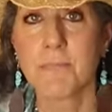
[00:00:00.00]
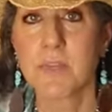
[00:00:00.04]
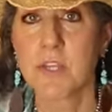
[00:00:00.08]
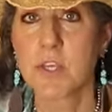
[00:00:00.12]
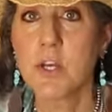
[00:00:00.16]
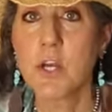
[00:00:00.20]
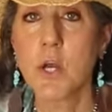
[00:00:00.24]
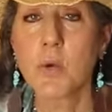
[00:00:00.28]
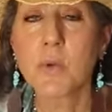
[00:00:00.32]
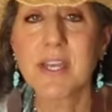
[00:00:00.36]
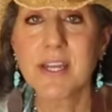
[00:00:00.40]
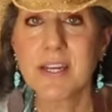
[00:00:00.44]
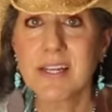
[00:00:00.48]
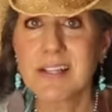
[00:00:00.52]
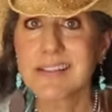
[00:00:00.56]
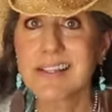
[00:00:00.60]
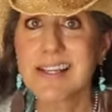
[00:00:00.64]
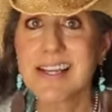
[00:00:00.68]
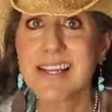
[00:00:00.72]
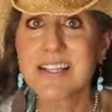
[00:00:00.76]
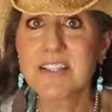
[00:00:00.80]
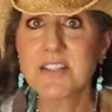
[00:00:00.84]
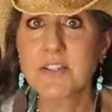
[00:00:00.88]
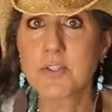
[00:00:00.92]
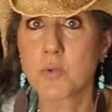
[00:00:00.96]
you know, get at
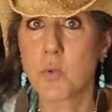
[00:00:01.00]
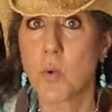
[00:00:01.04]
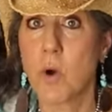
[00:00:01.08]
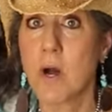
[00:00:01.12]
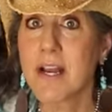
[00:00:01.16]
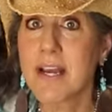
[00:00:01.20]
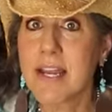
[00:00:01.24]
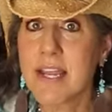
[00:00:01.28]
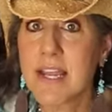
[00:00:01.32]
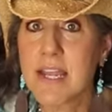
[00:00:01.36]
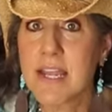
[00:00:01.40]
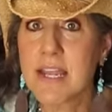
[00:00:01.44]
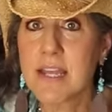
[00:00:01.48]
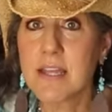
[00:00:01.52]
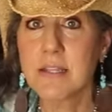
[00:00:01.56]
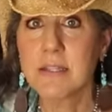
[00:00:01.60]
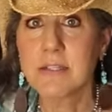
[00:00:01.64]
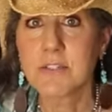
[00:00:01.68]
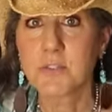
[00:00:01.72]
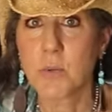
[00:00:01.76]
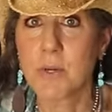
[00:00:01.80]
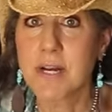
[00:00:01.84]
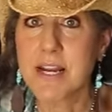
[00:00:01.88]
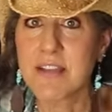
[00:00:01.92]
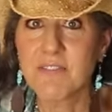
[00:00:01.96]
least
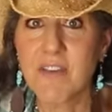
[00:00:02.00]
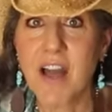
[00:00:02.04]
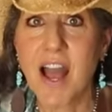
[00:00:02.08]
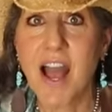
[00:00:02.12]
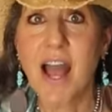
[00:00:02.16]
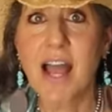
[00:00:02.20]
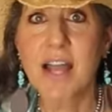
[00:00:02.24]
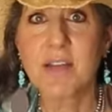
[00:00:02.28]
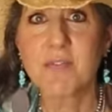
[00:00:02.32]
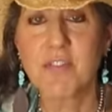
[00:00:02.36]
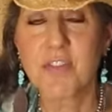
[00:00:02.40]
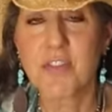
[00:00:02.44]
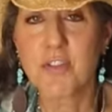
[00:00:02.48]
20, 25,